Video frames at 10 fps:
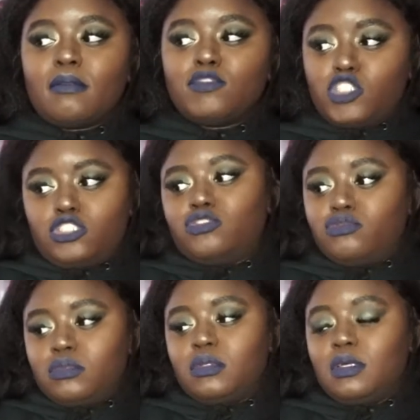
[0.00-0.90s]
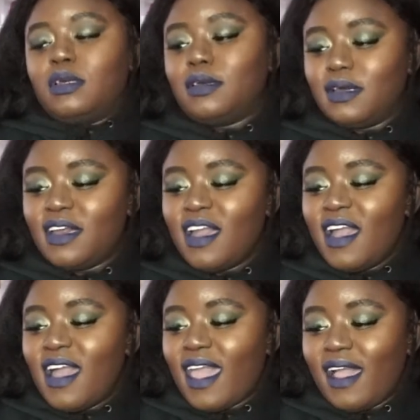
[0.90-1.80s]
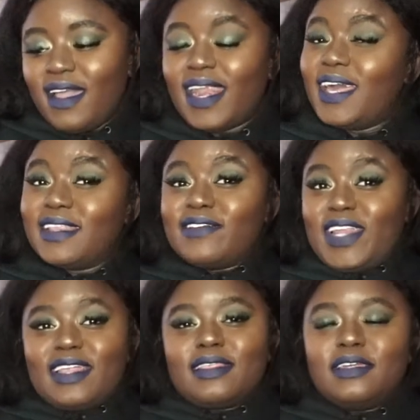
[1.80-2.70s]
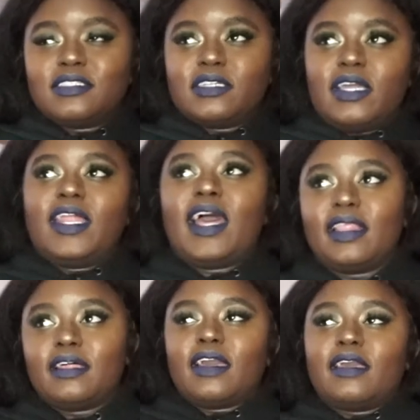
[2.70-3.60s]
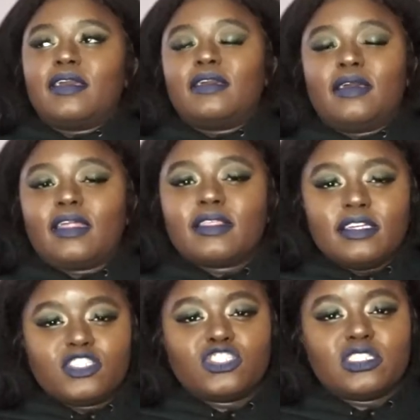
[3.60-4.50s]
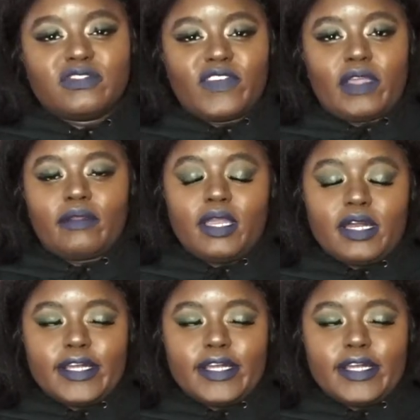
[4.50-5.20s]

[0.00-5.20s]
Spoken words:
shoe. And I live in athleisure. And I like, athleisure is very